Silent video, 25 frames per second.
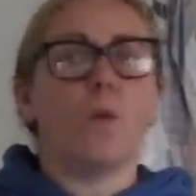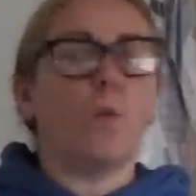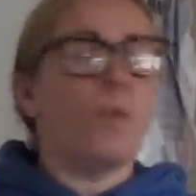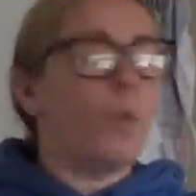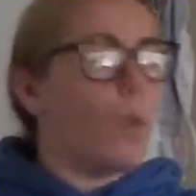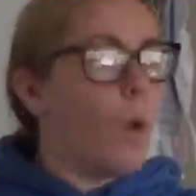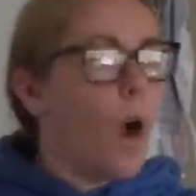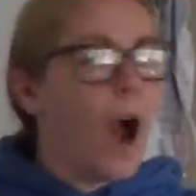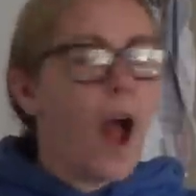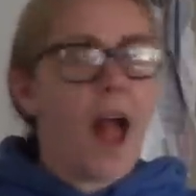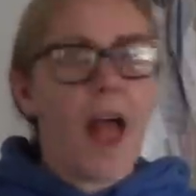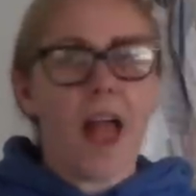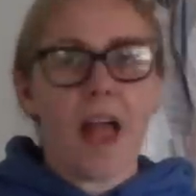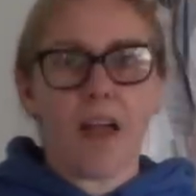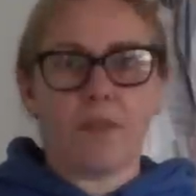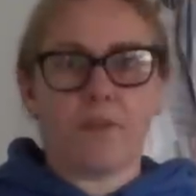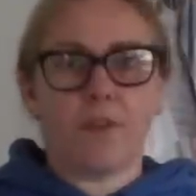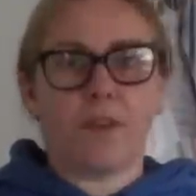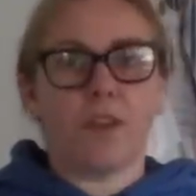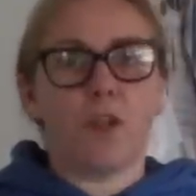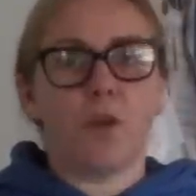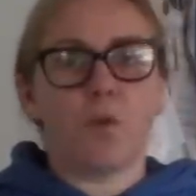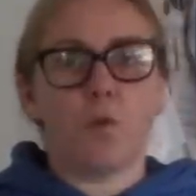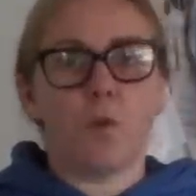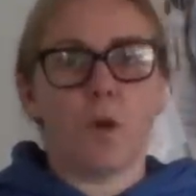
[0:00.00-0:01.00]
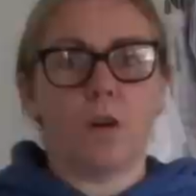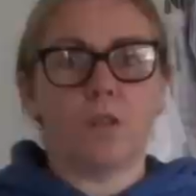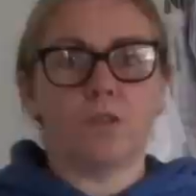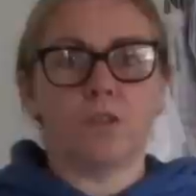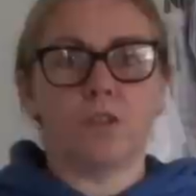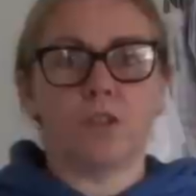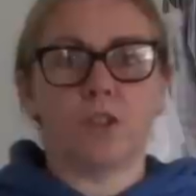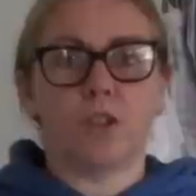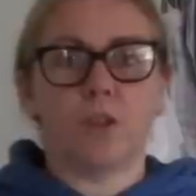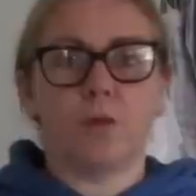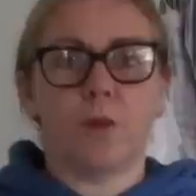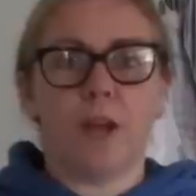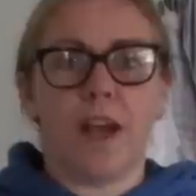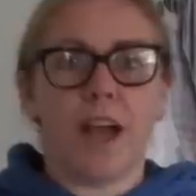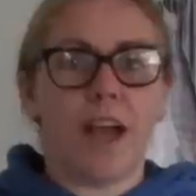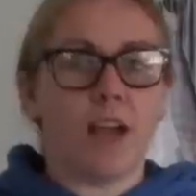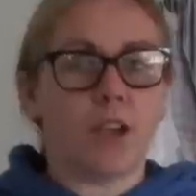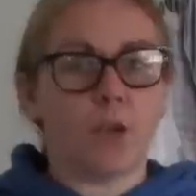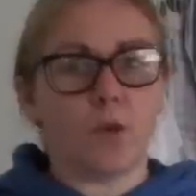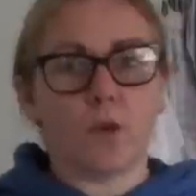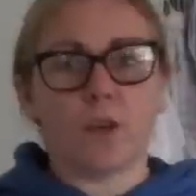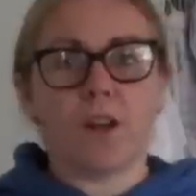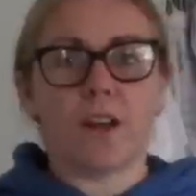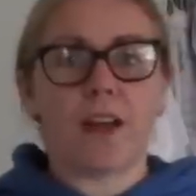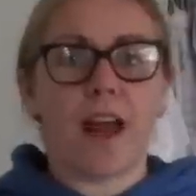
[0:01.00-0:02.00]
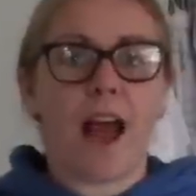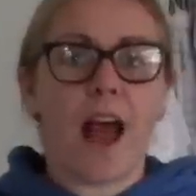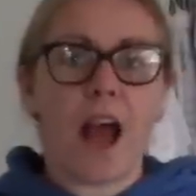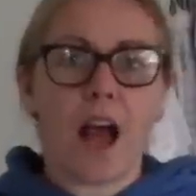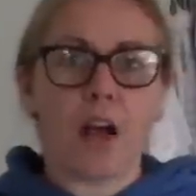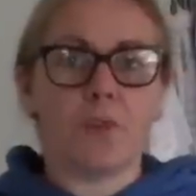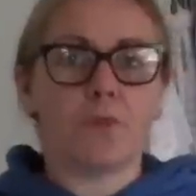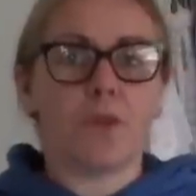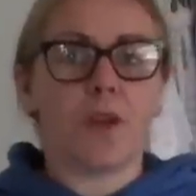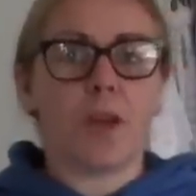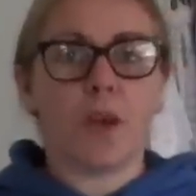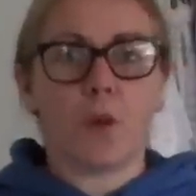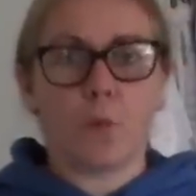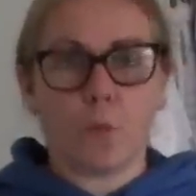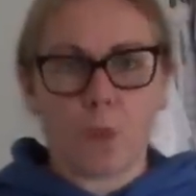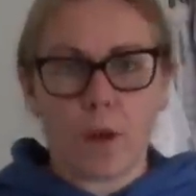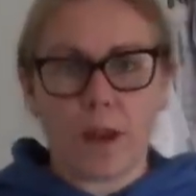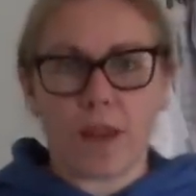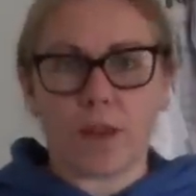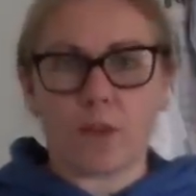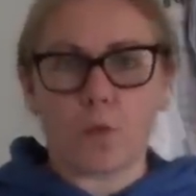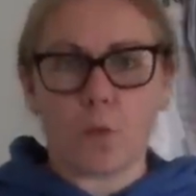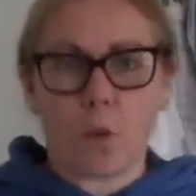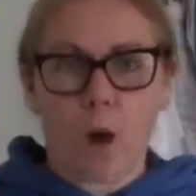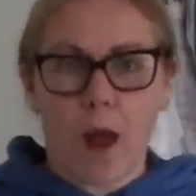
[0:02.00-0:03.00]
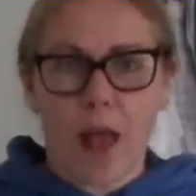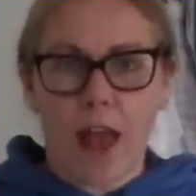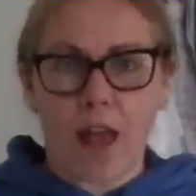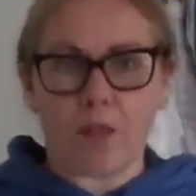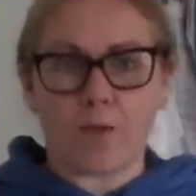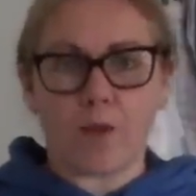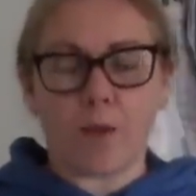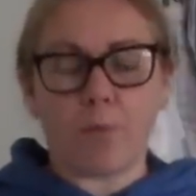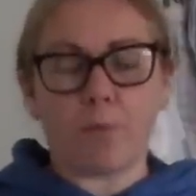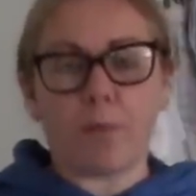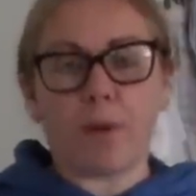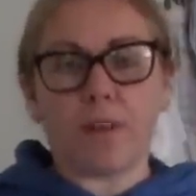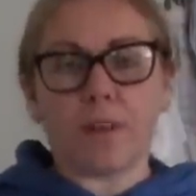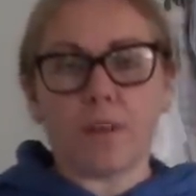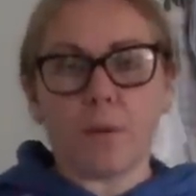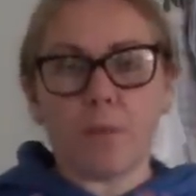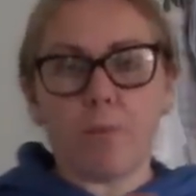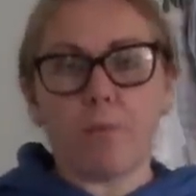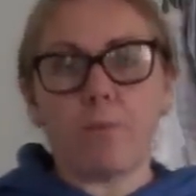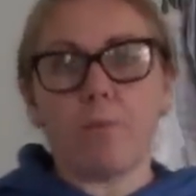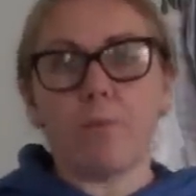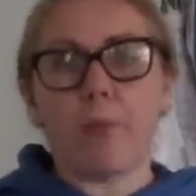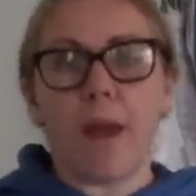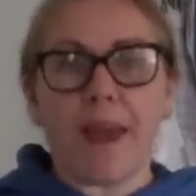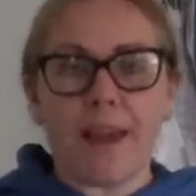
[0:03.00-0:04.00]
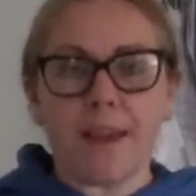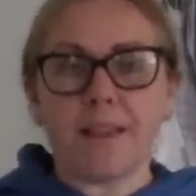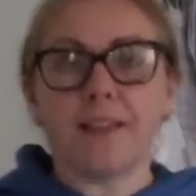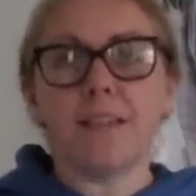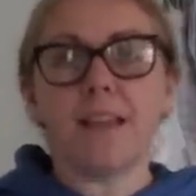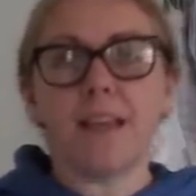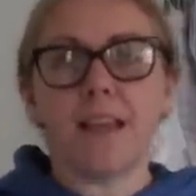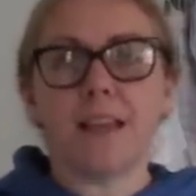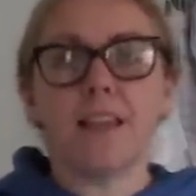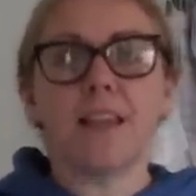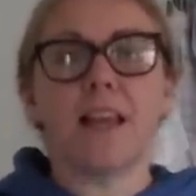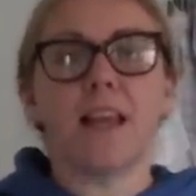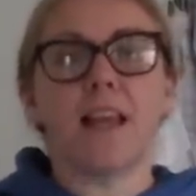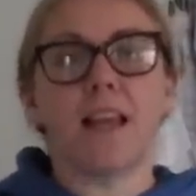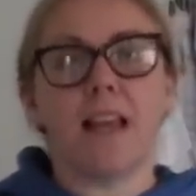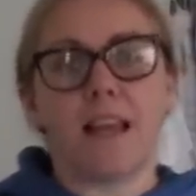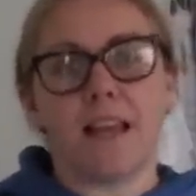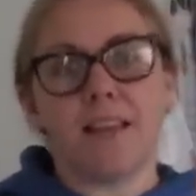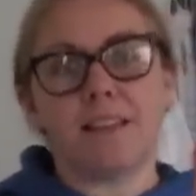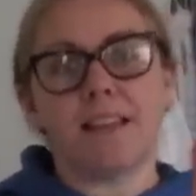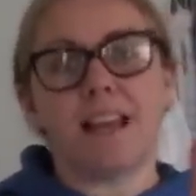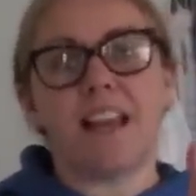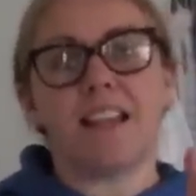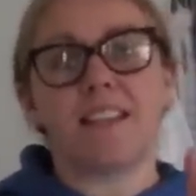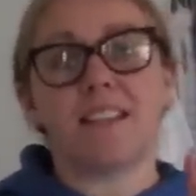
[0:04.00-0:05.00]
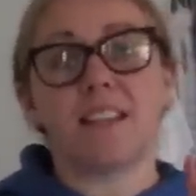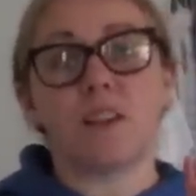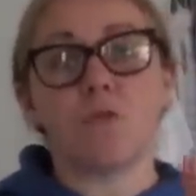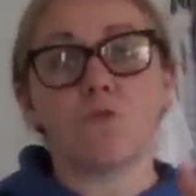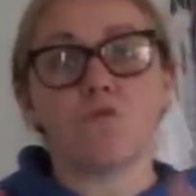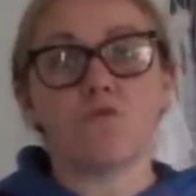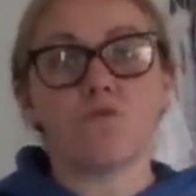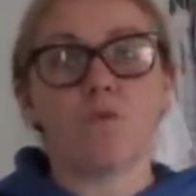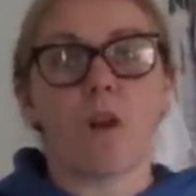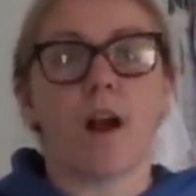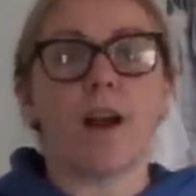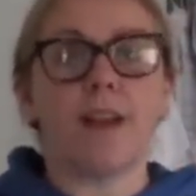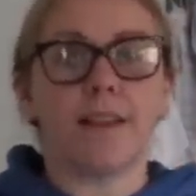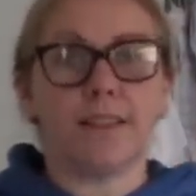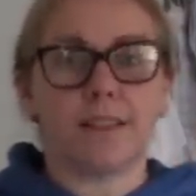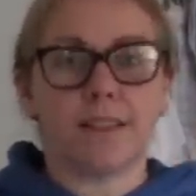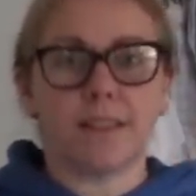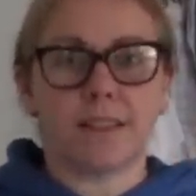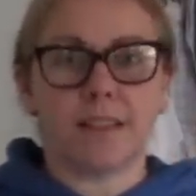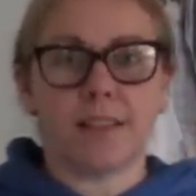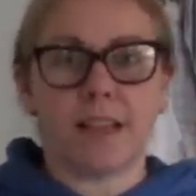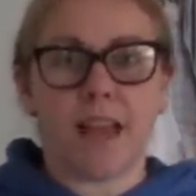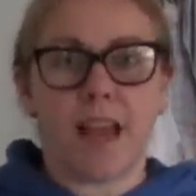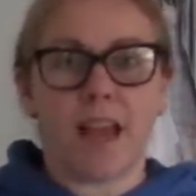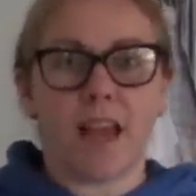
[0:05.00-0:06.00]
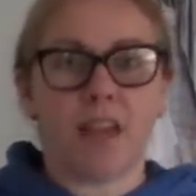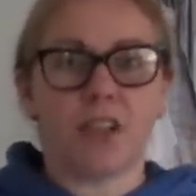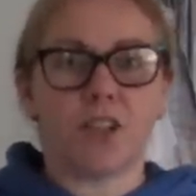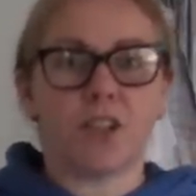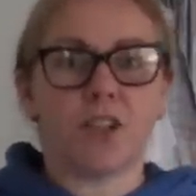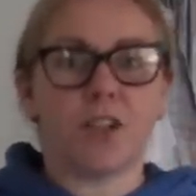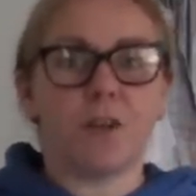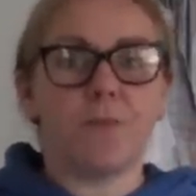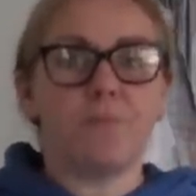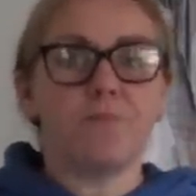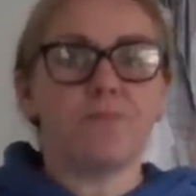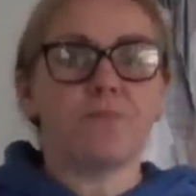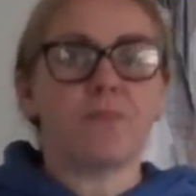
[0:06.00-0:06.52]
whatever you want to it and you can have it with whatever. But the basic thing is, it's a rice dish.